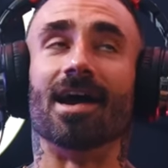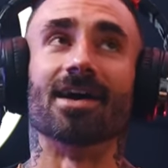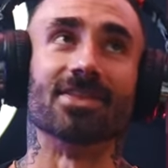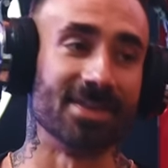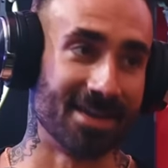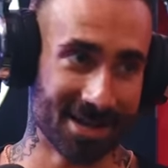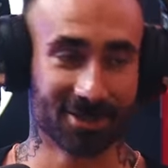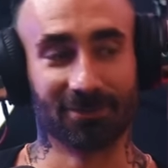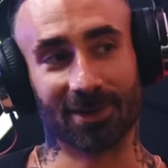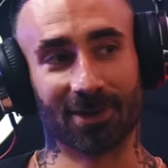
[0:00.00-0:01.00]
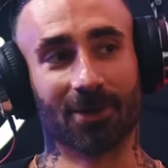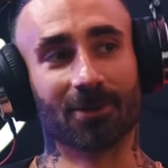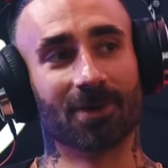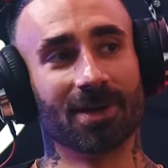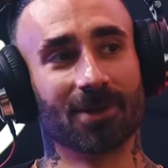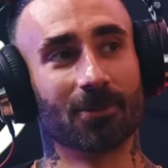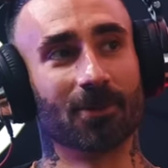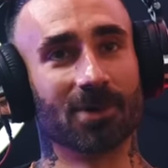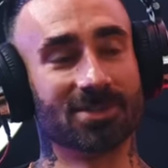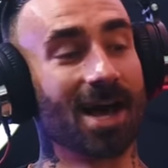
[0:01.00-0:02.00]
And then the next video
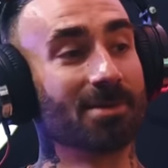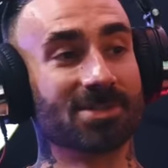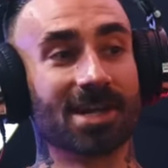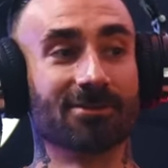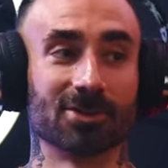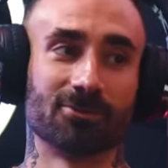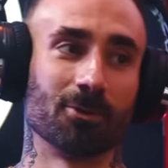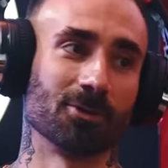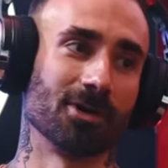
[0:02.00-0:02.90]
was Dom Mazzetti versus Four